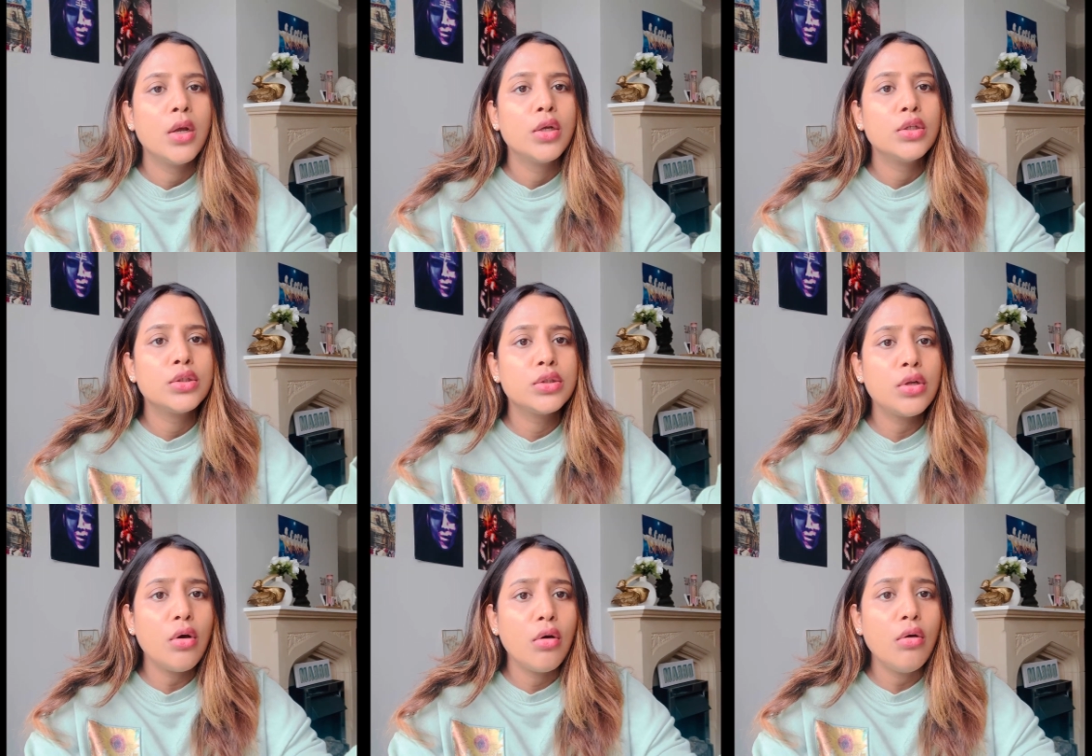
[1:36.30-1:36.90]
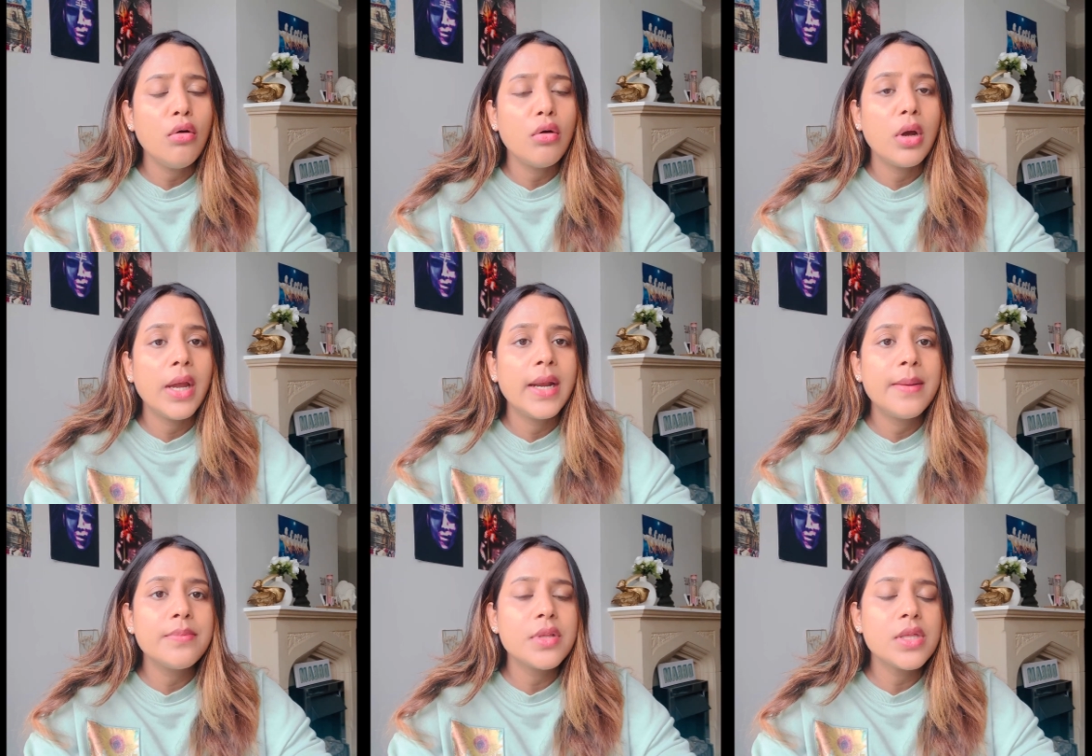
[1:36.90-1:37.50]
So
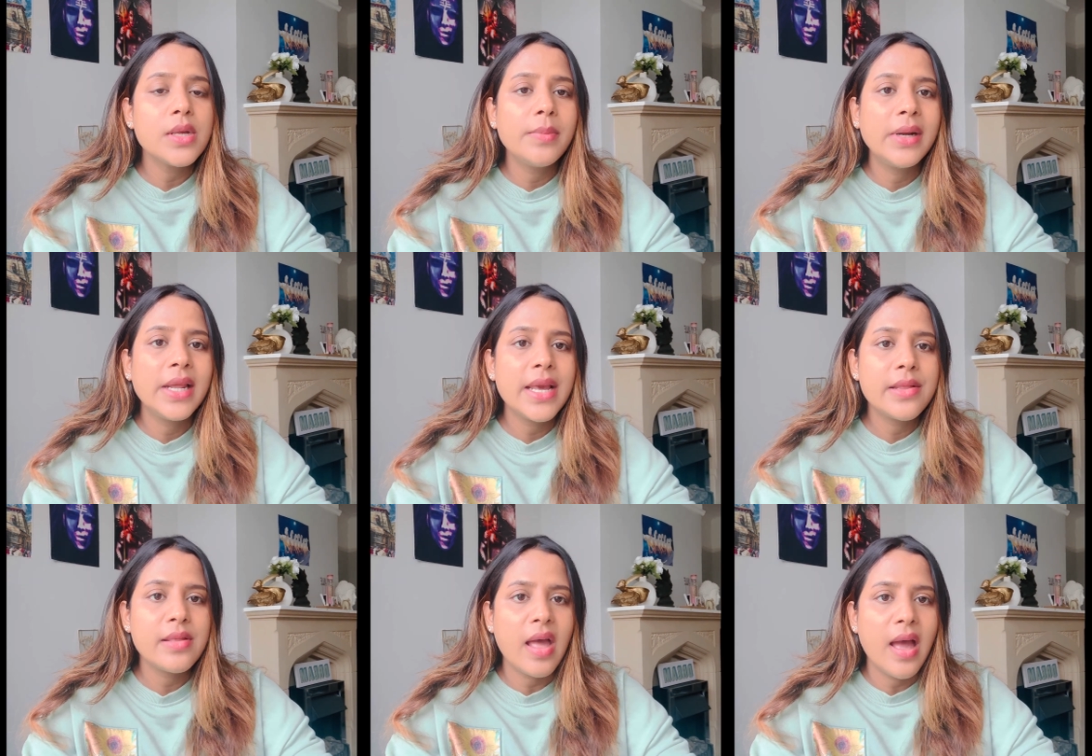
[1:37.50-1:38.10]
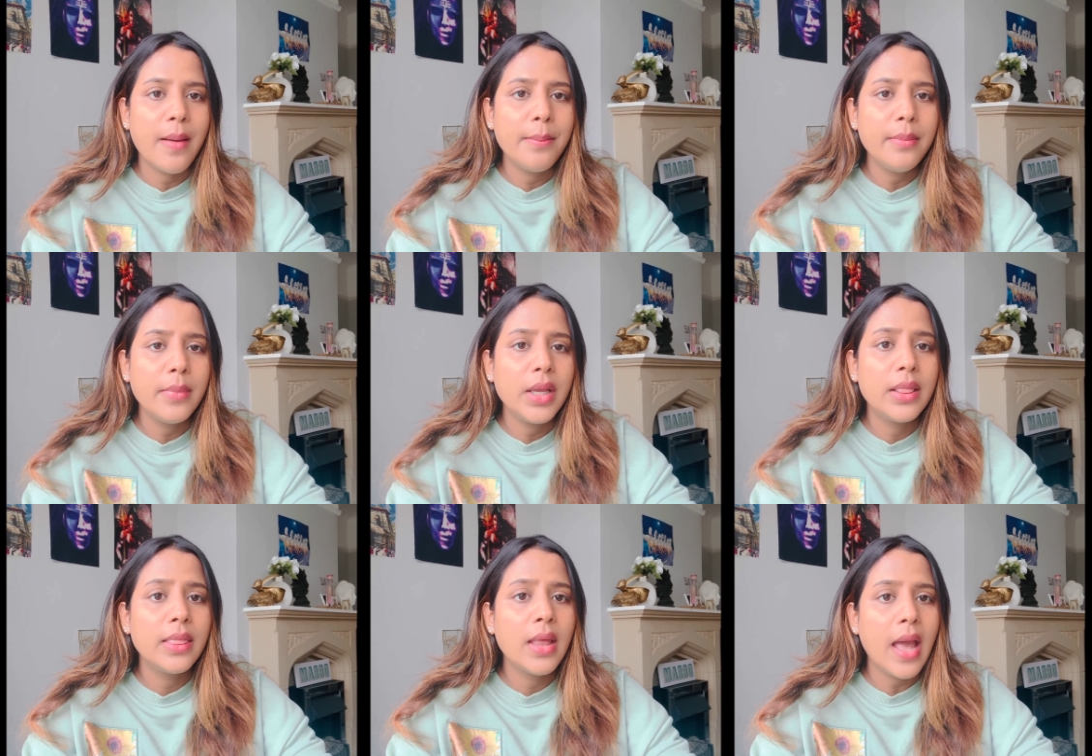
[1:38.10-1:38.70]
NMC CBT exam,
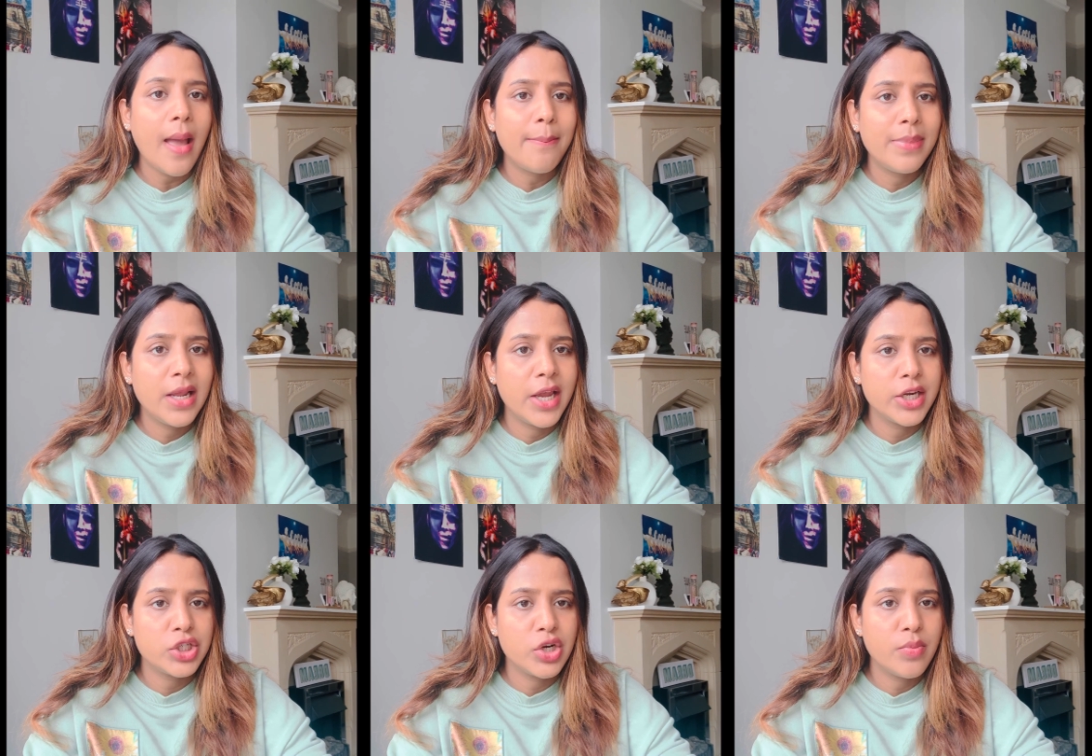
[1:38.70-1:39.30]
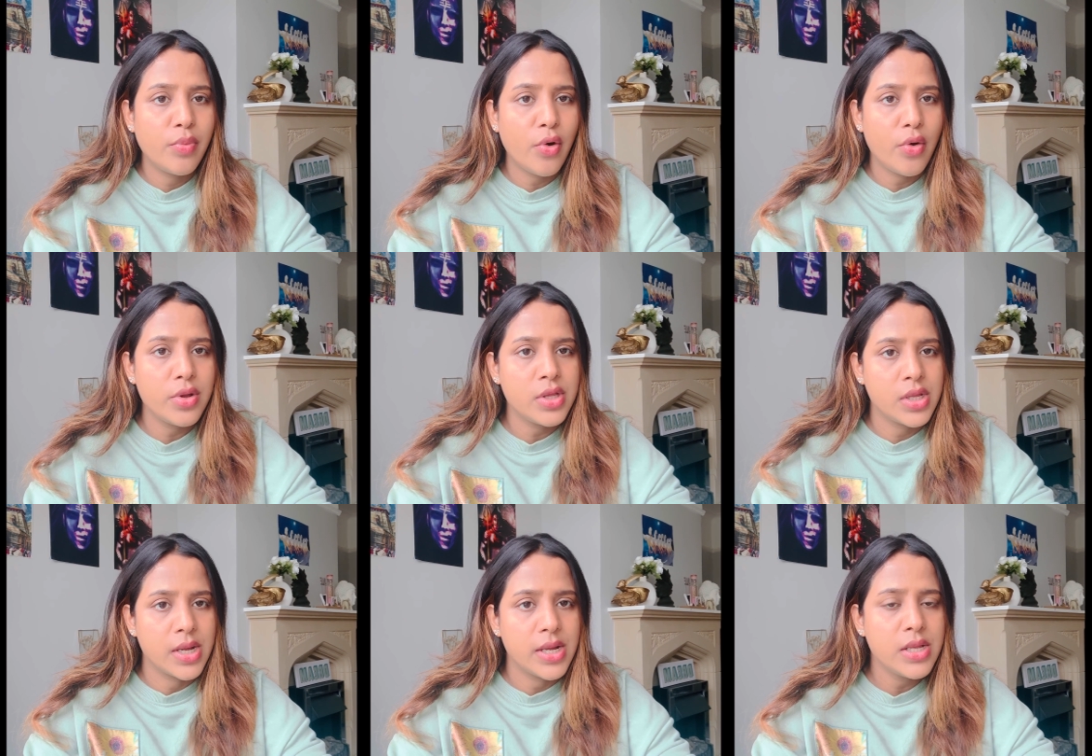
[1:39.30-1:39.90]
in the application
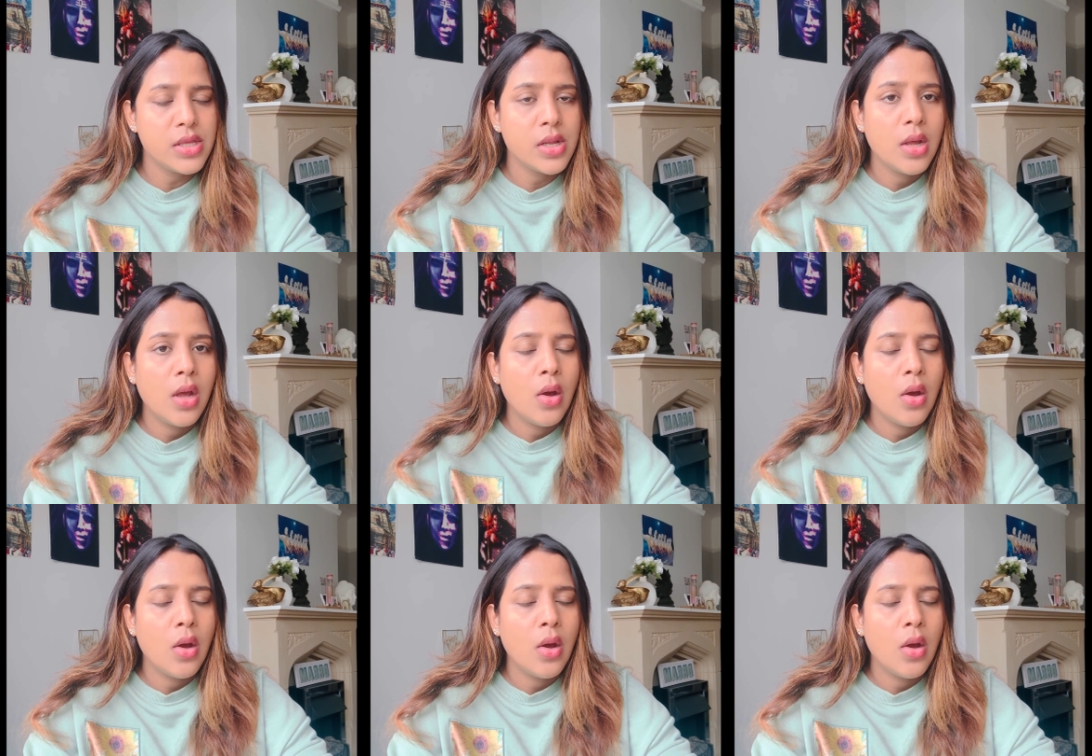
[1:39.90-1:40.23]
process,